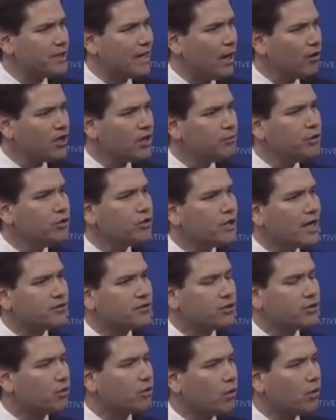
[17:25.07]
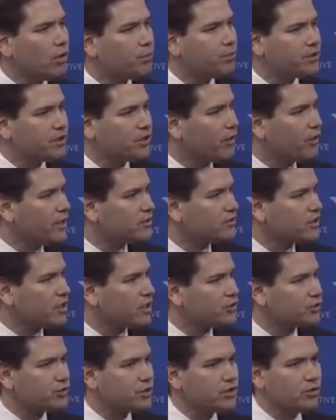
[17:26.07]
how come you got to grow up in the greatest
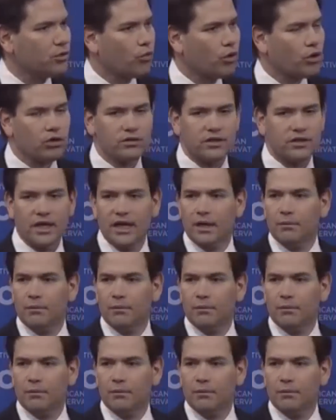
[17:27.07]
country in the world,